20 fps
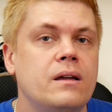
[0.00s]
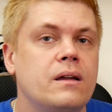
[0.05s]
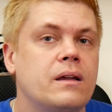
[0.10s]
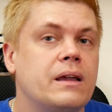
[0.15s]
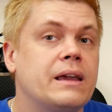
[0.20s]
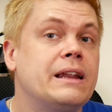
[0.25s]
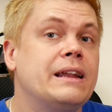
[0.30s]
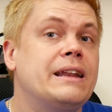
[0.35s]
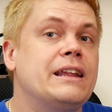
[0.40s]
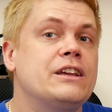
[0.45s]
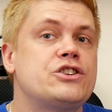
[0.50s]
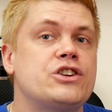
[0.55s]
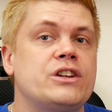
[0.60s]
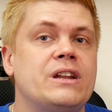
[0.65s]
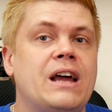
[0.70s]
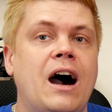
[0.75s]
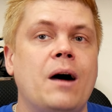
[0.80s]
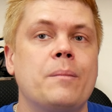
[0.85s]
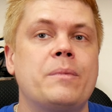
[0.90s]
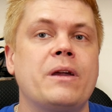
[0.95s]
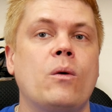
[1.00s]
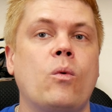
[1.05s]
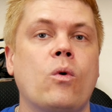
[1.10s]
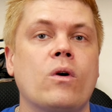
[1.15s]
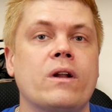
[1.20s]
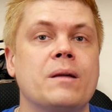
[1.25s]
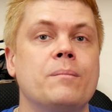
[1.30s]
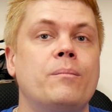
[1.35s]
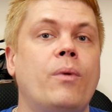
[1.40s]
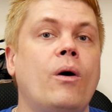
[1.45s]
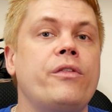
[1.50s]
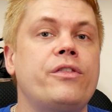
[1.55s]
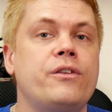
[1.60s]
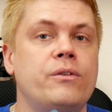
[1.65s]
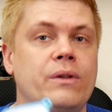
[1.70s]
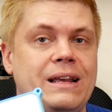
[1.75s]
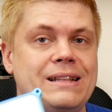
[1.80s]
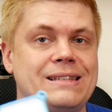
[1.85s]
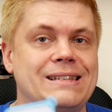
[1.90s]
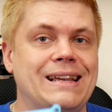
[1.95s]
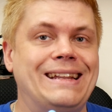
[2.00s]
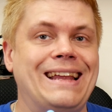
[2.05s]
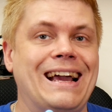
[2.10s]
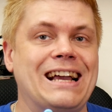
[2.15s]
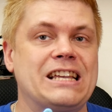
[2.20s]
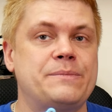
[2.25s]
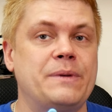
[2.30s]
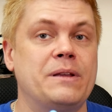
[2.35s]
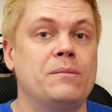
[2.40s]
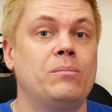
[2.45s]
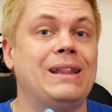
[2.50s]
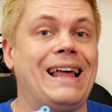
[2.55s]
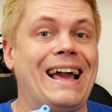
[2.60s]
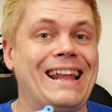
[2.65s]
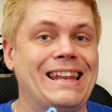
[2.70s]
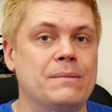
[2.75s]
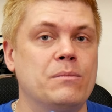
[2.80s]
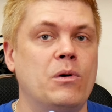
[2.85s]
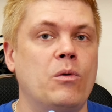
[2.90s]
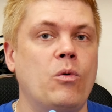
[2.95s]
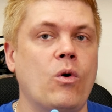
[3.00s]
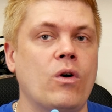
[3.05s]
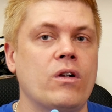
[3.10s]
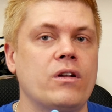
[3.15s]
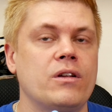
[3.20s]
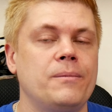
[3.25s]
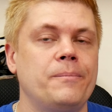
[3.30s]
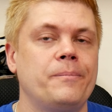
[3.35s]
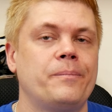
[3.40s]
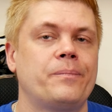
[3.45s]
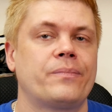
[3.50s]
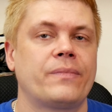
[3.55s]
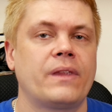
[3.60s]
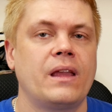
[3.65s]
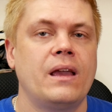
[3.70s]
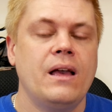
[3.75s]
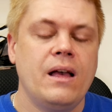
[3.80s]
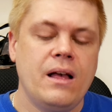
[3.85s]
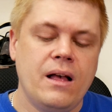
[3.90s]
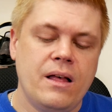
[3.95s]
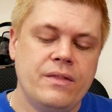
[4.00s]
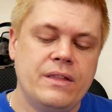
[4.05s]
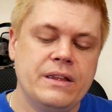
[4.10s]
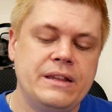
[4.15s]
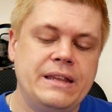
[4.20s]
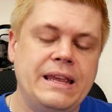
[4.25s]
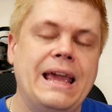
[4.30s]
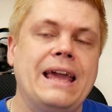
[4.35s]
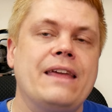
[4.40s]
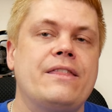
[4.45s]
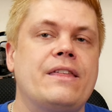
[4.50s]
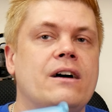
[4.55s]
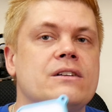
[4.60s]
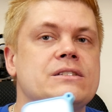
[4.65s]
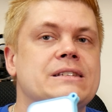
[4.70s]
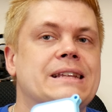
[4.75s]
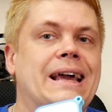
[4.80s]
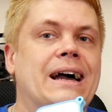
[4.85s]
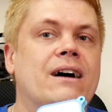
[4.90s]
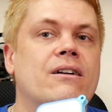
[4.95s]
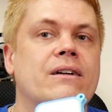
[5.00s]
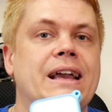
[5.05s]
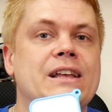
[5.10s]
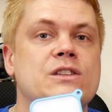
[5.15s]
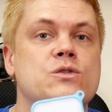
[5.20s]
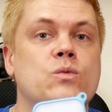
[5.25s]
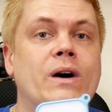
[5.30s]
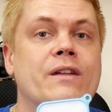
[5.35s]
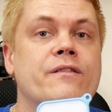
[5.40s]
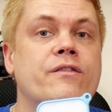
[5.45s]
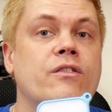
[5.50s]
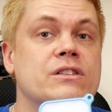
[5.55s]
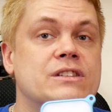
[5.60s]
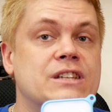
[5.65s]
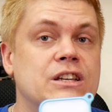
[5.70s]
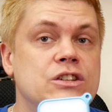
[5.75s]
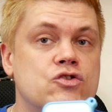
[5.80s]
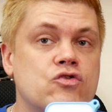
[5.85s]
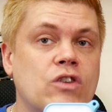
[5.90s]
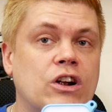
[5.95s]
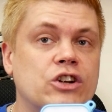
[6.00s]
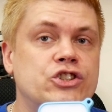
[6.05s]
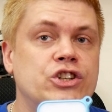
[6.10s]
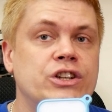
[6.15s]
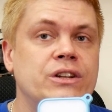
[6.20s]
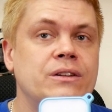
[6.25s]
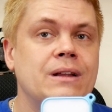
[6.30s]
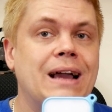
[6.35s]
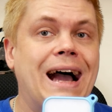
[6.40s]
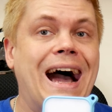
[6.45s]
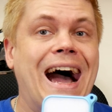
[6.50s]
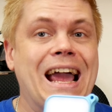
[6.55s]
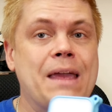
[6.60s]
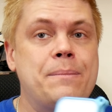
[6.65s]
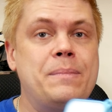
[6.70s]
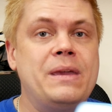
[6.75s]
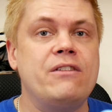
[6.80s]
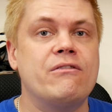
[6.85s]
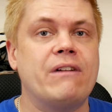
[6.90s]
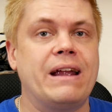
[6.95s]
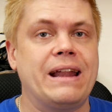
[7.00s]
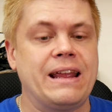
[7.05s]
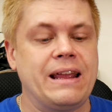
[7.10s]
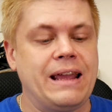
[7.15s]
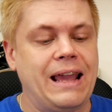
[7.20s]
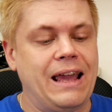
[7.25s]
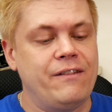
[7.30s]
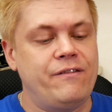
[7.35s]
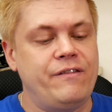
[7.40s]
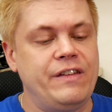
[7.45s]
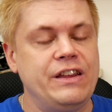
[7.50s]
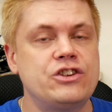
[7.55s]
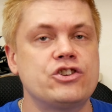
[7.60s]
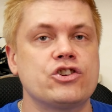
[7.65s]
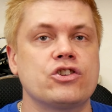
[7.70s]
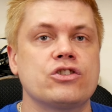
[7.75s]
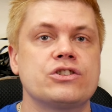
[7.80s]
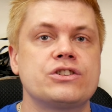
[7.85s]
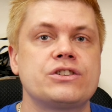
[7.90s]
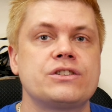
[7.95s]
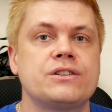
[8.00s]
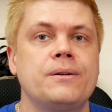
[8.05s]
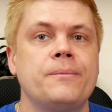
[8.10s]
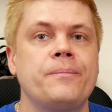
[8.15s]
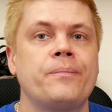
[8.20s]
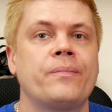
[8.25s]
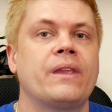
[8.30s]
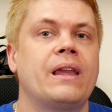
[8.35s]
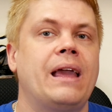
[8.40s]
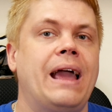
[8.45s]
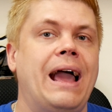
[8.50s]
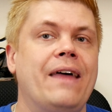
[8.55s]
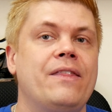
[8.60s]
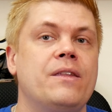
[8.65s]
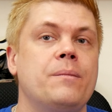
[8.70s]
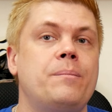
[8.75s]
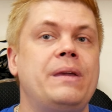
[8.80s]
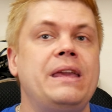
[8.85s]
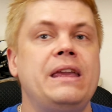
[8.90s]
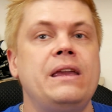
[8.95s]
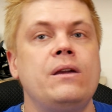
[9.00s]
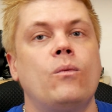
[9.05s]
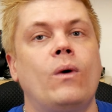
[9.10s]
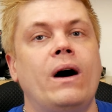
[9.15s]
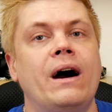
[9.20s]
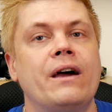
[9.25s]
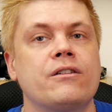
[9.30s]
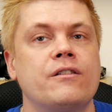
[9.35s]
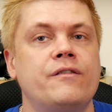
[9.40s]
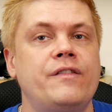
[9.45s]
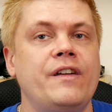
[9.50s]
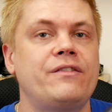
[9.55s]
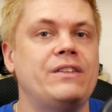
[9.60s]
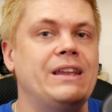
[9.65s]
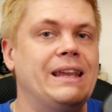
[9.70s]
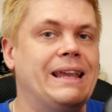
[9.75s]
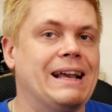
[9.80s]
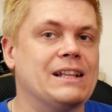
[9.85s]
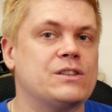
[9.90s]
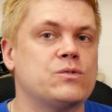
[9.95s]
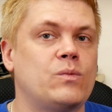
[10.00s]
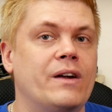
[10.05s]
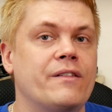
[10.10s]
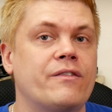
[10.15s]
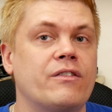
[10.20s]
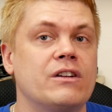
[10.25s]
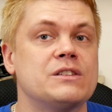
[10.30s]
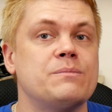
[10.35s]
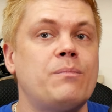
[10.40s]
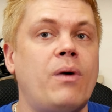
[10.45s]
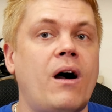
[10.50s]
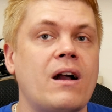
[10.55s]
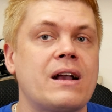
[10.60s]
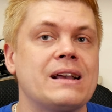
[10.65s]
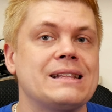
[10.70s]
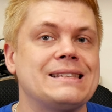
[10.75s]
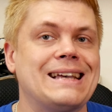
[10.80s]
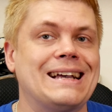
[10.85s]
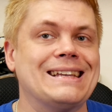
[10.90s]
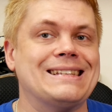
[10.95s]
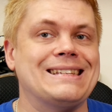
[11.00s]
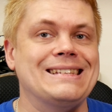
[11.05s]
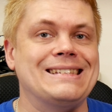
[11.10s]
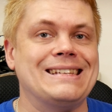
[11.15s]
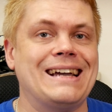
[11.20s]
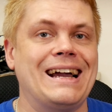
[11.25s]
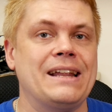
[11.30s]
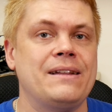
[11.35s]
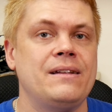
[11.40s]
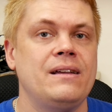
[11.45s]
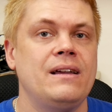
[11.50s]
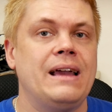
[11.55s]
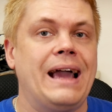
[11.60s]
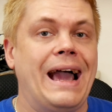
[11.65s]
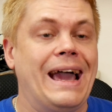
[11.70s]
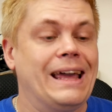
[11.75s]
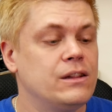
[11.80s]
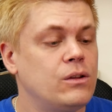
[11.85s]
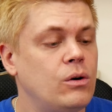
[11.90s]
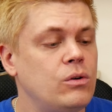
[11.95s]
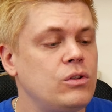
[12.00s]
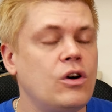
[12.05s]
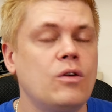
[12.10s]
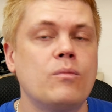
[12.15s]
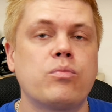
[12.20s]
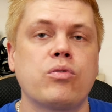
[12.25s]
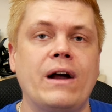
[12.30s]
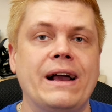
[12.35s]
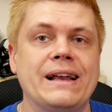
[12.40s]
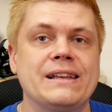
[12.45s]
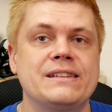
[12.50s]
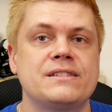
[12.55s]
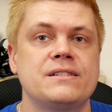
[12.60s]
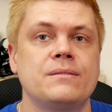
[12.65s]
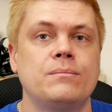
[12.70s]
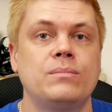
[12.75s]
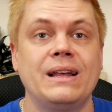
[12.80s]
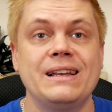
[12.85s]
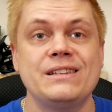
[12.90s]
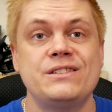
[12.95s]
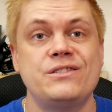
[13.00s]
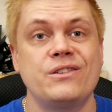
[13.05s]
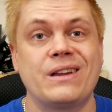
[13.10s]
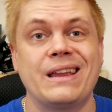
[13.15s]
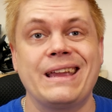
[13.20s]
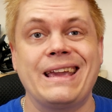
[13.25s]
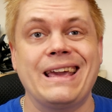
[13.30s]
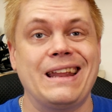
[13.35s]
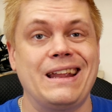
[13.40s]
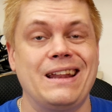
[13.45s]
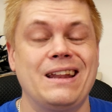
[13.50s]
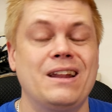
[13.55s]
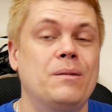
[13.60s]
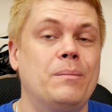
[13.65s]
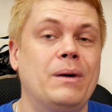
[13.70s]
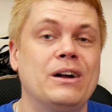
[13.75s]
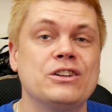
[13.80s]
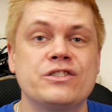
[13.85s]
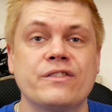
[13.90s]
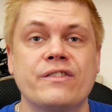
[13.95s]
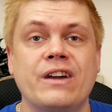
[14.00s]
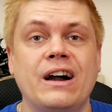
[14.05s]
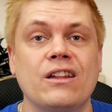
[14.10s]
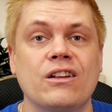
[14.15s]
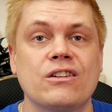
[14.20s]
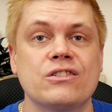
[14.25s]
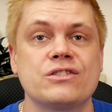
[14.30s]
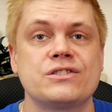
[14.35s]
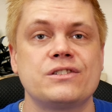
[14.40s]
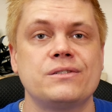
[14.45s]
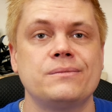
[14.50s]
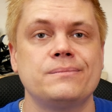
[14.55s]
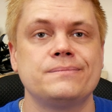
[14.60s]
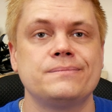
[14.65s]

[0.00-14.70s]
In addition, I'll be awarding both units a TechSpin Platinum Award. The D8000L gets one for its construction, IP rating, and features. And the P150 gets one for its pocket-sized design and low, low price. Plus, you can get it in a bunch of colors.